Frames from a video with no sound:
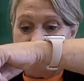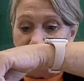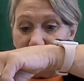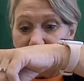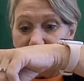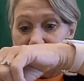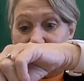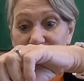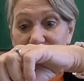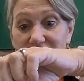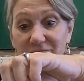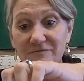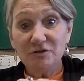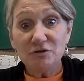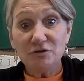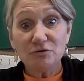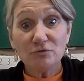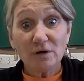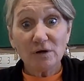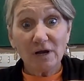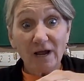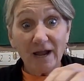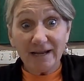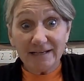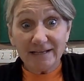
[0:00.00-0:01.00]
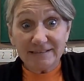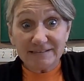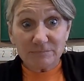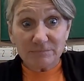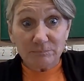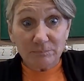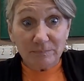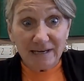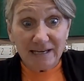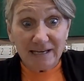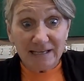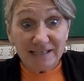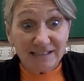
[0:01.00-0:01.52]
Have you guys
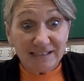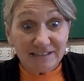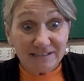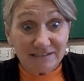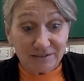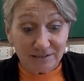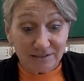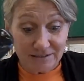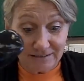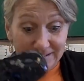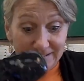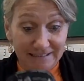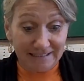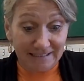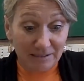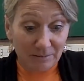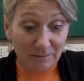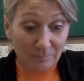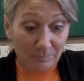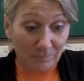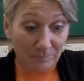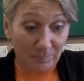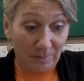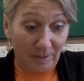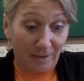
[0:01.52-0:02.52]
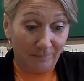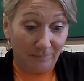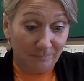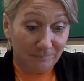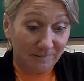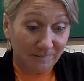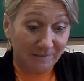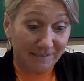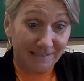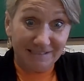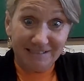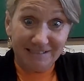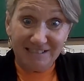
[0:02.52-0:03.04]
made it to get a
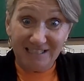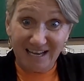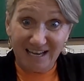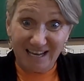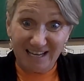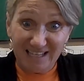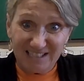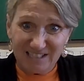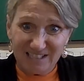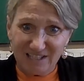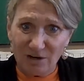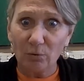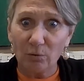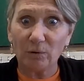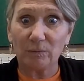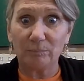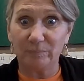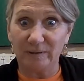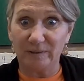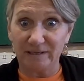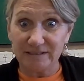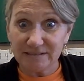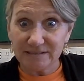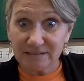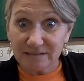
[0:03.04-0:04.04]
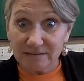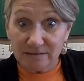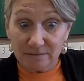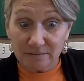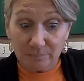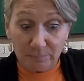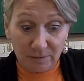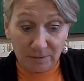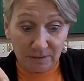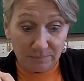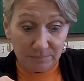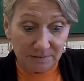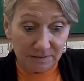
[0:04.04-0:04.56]
pumpkin yet or been to the
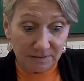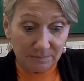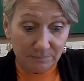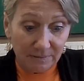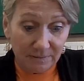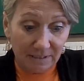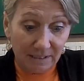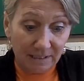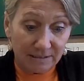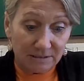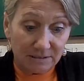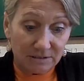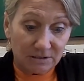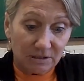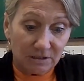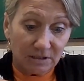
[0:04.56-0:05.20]
pumpkin patch?